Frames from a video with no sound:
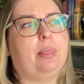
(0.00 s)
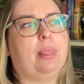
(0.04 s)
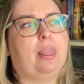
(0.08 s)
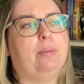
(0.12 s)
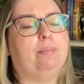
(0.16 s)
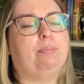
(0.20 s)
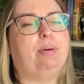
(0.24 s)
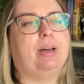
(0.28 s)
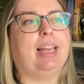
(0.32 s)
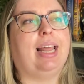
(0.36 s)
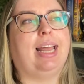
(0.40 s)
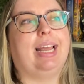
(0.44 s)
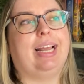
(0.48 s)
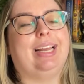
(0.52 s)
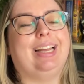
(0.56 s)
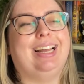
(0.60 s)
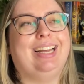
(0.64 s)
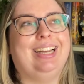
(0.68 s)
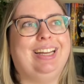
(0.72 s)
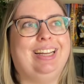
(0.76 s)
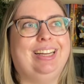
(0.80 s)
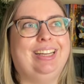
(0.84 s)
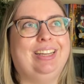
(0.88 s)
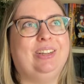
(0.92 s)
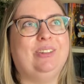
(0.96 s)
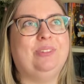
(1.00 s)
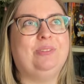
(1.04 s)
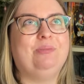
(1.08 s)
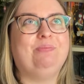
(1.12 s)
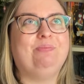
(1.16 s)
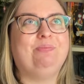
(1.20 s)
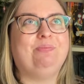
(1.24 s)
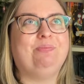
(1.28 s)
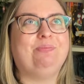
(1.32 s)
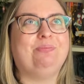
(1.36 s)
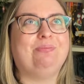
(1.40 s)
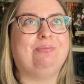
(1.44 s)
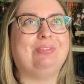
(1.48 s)
But like
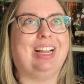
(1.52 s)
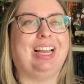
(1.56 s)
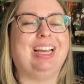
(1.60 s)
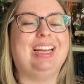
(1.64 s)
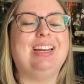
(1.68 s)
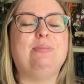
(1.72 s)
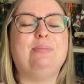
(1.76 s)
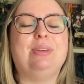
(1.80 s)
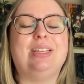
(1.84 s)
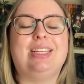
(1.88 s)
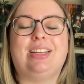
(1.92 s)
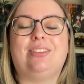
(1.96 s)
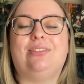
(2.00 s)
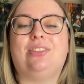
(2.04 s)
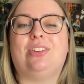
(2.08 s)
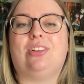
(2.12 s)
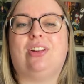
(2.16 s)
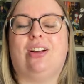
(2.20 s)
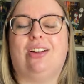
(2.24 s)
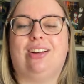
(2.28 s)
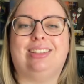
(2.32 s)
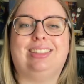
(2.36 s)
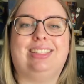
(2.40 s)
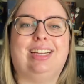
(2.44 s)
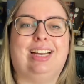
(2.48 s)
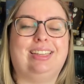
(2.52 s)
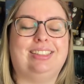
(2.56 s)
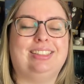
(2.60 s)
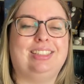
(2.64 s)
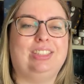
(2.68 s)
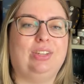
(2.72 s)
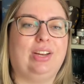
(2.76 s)
in a medieval context,